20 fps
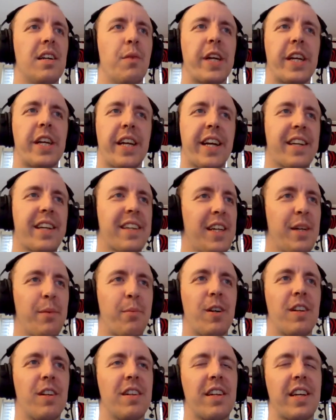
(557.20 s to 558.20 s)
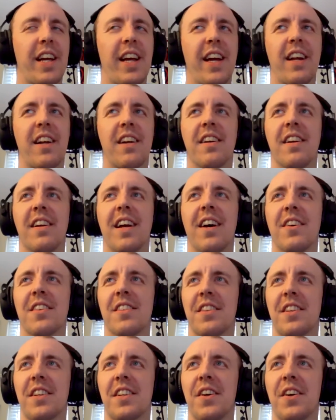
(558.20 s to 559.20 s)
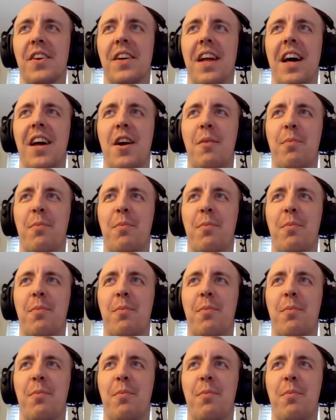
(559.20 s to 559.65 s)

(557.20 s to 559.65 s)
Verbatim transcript: and we kicked Hiebert into Canada now. Yeah, you know, yeah.